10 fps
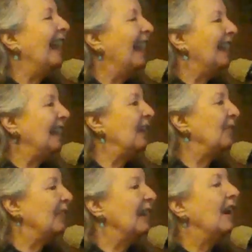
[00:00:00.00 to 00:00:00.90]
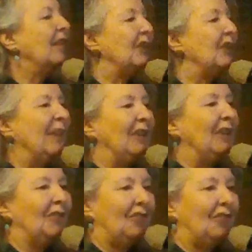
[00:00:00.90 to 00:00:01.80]
and every
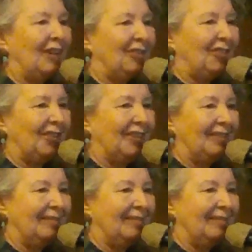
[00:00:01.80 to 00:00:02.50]
governmental structure